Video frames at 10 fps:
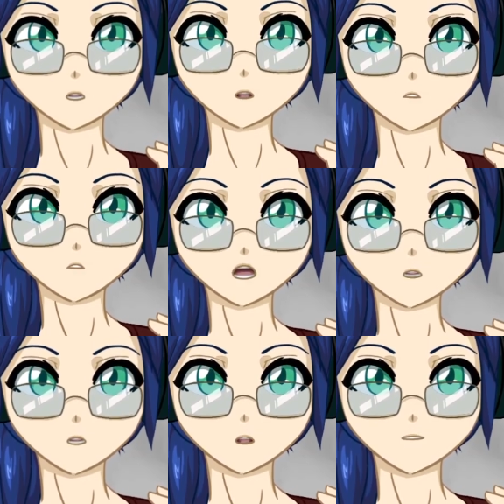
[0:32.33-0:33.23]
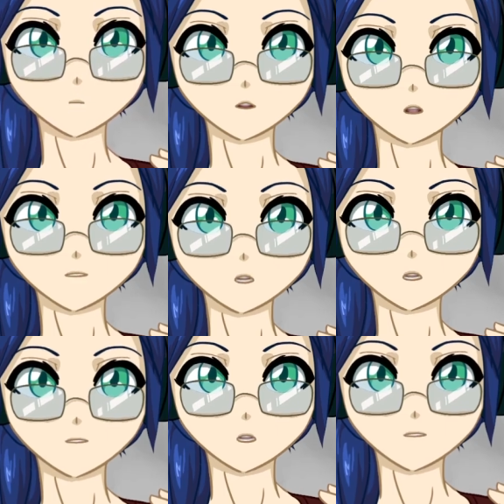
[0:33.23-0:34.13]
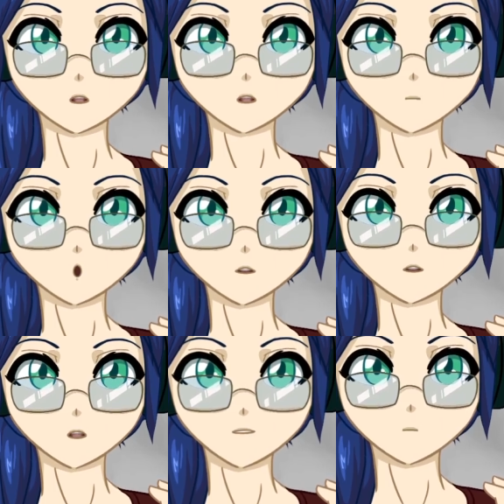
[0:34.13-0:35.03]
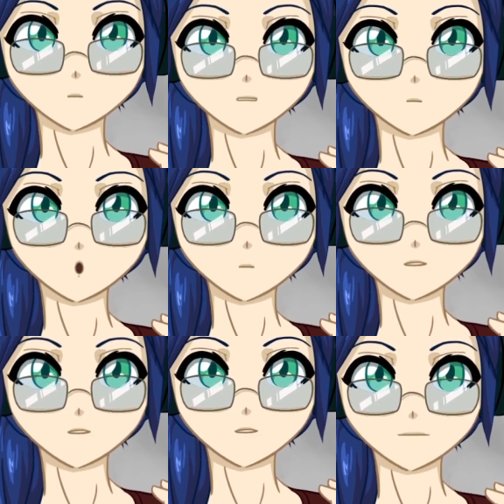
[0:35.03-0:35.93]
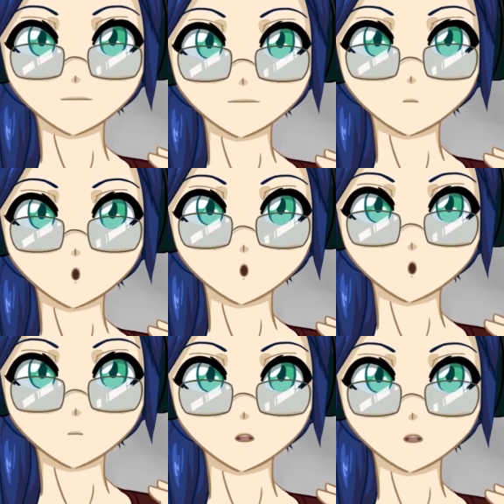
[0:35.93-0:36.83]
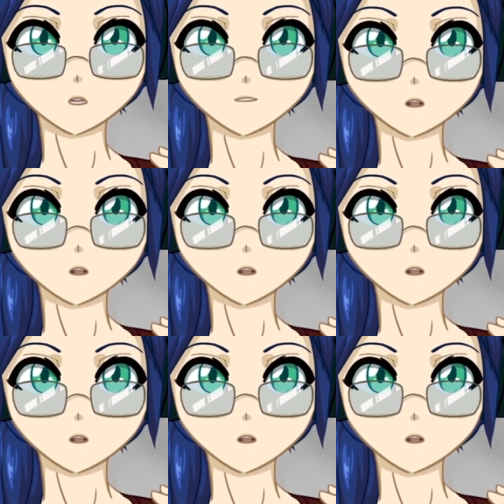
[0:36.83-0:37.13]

finding something interesting but with fixable problems, I want to make it clear,